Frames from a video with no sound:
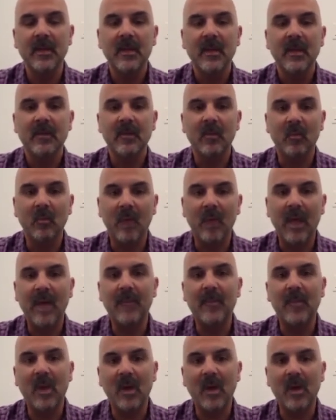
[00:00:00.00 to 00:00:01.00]
The
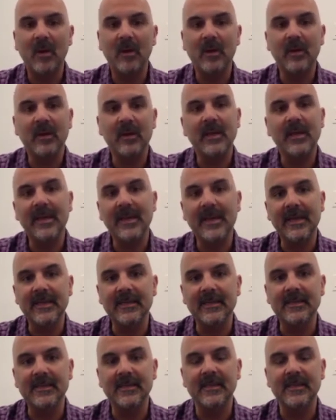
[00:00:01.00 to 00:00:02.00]
wrap part
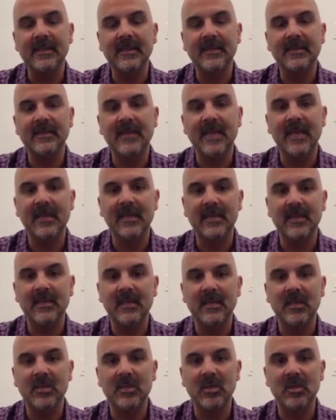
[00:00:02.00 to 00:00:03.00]
is taking the
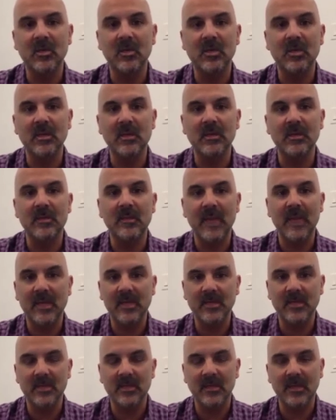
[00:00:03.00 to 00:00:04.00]
tissue that the
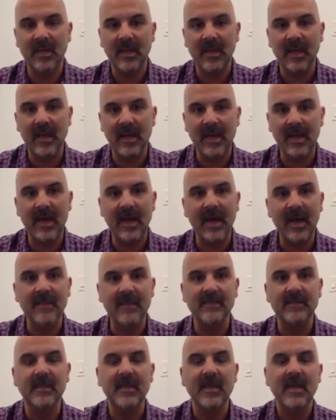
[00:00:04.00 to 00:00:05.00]
patient
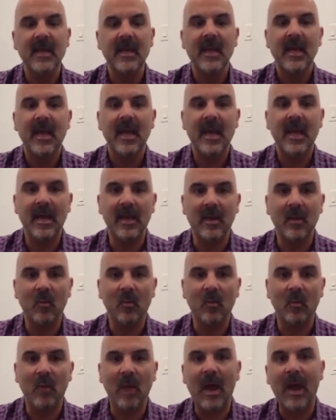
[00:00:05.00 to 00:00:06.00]
has and
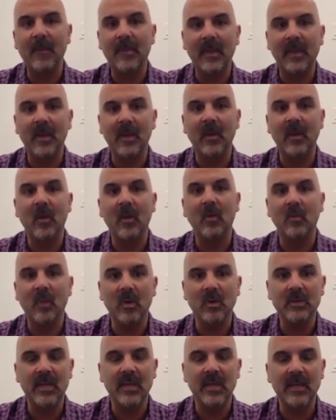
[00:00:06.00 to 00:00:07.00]
wrapping or
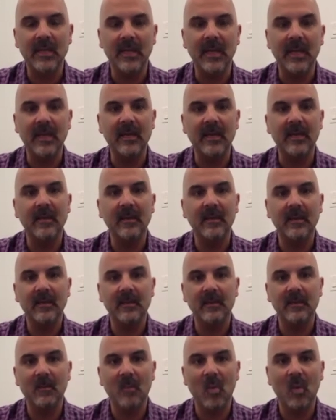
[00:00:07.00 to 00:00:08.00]
rotating it
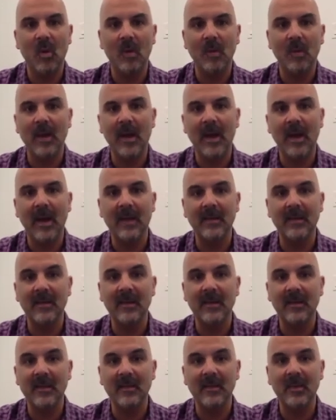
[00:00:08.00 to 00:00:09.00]
more behind the
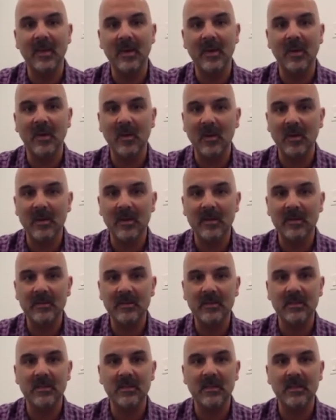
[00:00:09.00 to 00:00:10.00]
nipple areola
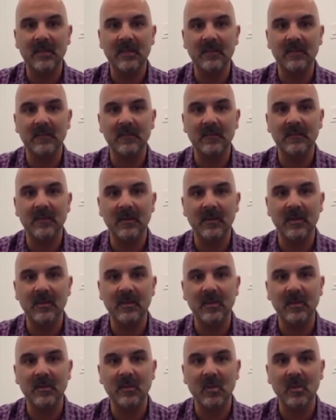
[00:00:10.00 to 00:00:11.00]
just to give a little
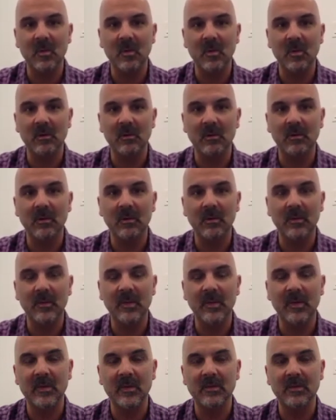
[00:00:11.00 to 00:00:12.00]
bit more
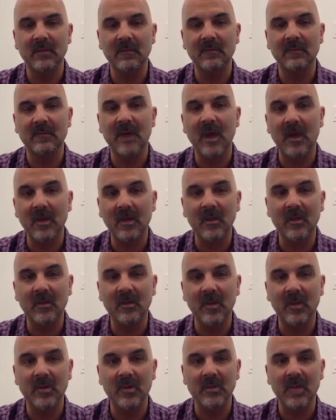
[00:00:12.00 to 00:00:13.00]
appearance of volume
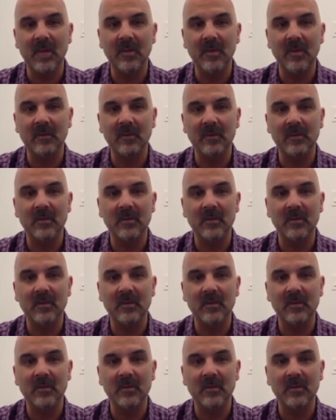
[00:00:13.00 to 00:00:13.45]
postoperatively.